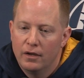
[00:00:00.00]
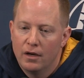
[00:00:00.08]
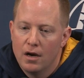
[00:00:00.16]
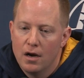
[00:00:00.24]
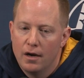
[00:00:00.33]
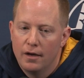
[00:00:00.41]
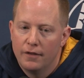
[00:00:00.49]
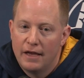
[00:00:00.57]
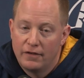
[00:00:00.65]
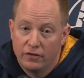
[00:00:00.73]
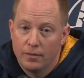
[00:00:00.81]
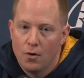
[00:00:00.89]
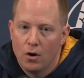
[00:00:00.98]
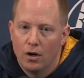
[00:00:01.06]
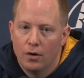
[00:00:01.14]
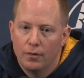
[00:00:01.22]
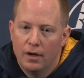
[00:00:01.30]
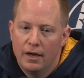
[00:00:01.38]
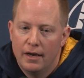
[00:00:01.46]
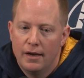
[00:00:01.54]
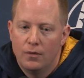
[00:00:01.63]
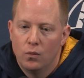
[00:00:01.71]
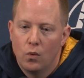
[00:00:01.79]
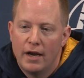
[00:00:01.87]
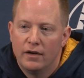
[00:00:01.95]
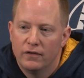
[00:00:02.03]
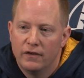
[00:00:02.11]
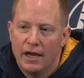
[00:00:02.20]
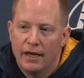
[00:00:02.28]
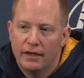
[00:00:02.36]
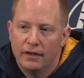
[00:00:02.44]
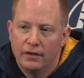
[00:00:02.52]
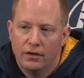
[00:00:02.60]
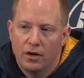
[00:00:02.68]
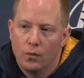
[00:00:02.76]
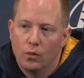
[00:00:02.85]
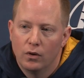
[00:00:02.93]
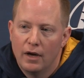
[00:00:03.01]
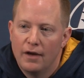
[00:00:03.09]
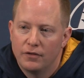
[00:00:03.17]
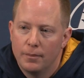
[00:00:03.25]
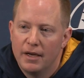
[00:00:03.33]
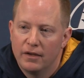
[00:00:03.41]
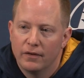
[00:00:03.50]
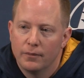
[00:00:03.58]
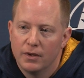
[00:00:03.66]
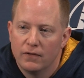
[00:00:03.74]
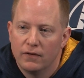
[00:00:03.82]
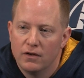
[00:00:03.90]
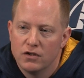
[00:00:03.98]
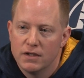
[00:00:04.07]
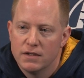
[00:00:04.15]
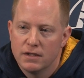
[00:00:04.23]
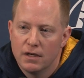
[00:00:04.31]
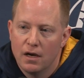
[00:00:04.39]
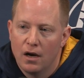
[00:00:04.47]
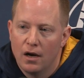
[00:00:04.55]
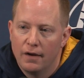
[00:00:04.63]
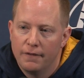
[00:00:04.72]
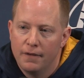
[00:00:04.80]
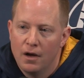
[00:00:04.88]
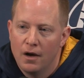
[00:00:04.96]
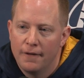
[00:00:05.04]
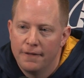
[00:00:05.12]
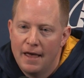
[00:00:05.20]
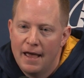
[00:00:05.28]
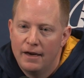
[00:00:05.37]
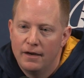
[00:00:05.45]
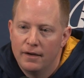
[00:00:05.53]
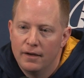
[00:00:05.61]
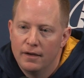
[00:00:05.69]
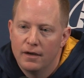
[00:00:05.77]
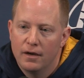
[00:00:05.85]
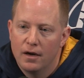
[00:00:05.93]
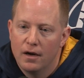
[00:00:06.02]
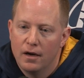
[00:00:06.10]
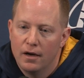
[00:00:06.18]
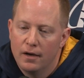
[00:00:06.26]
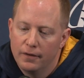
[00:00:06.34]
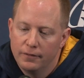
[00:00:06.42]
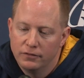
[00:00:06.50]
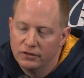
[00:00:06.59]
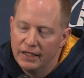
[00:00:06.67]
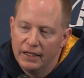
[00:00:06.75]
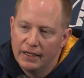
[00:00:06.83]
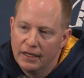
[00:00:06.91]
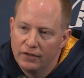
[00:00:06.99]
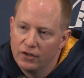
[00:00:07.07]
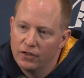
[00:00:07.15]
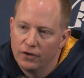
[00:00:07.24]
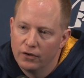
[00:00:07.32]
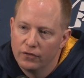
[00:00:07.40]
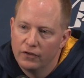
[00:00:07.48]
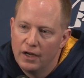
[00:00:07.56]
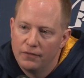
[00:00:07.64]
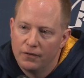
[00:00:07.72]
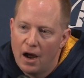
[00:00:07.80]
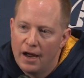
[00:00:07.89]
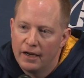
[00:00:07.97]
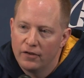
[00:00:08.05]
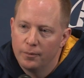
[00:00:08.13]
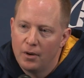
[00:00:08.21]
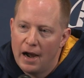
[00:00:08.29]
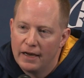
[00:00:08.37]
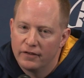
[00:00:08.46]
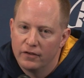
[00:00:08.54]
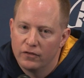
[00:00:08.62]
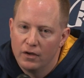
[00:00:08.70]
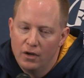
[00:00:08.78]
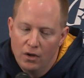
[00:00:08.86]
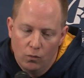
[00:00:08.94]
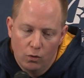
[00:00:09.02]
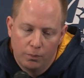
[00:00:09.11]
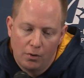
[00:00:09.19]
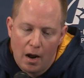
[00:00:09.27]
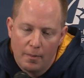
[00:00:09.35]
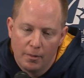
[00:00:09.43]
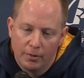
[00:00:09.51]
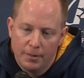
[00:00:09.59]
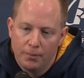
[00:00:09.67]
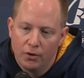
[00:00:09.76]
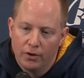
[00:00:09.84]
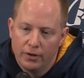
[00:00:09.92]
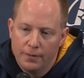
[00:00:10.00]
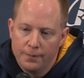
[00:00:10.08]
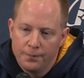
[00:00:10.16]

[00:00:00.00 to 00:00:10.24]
uh, that's tomorrow and Wednesday. You know, we'll have to make some decisions on on that uh, leading into Thursday, Friday's practice. We'll probably put